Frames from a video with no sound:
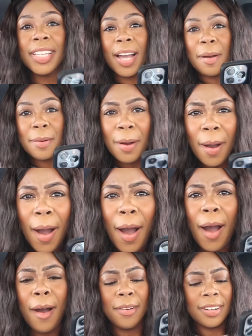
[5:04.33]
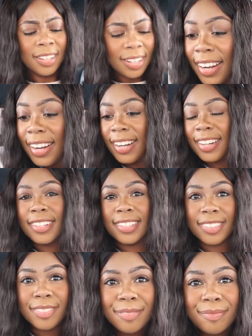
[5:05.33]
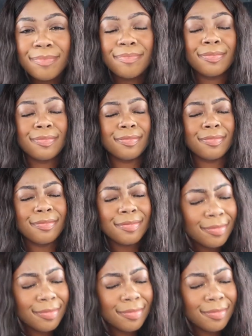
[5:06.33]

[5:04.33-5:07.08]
yup. Ooh. Change my number.